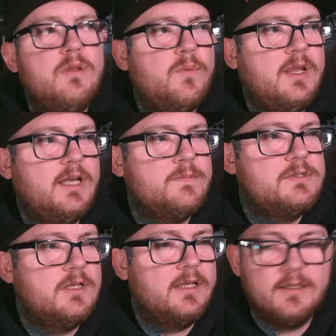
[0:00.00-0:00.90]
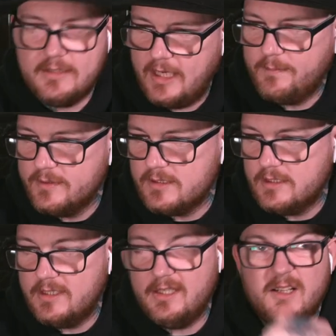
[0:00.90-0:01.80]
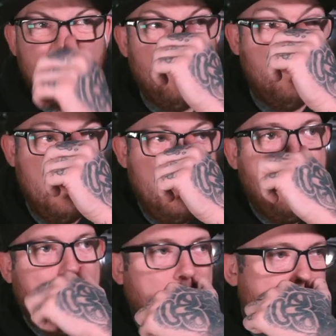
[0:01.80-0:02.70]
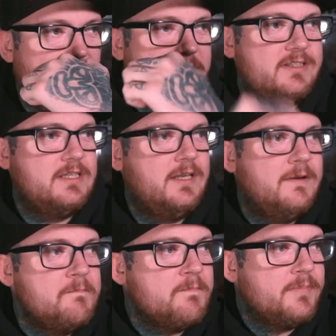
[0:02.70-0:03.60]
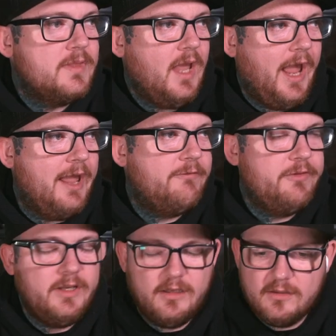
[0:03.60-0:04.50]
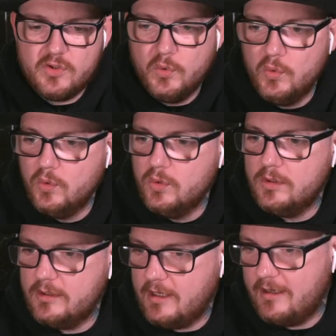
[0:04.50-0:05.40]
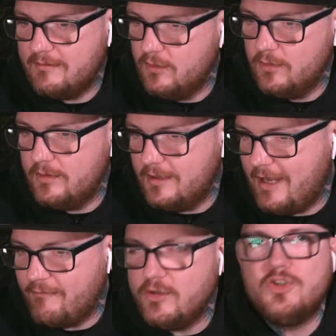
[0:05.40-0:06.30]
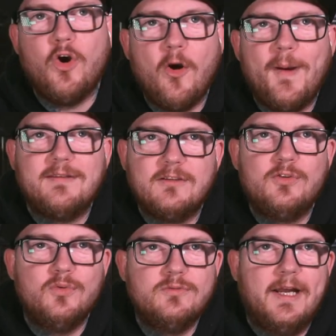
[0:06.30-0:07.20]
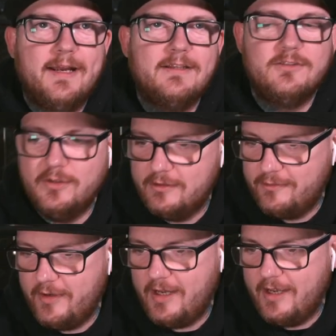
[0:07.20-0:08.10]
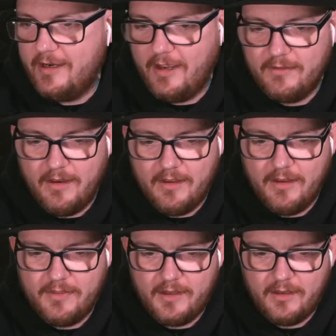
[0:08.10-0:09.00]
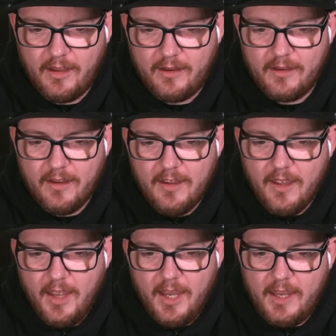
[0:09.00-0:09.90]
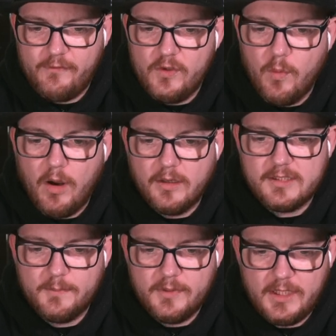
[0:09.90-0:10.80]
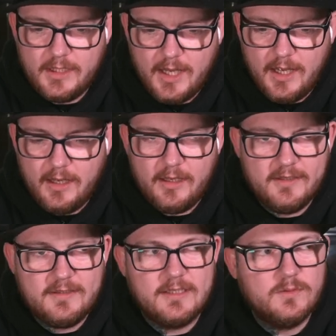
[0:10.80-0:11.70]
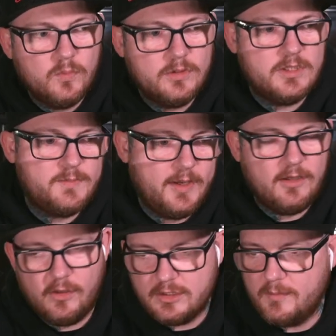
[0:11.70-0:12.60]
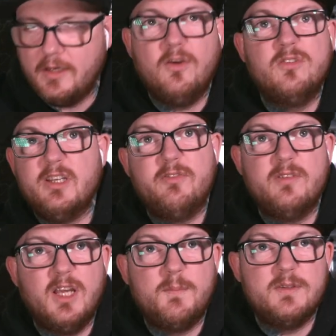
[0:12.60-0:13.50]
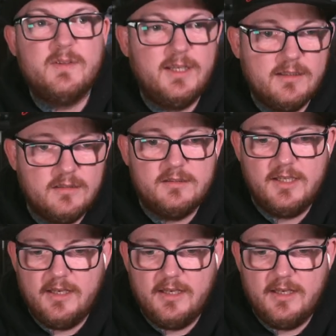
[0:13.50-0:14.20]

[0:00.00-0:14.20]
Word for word: When it comes to like the tapers of the needle though, like obviously every tool, you know, every job has a tool that is good for it. And I, I, I think like, if you are somebody that it doesn't want to spend lots of money on different types of needles,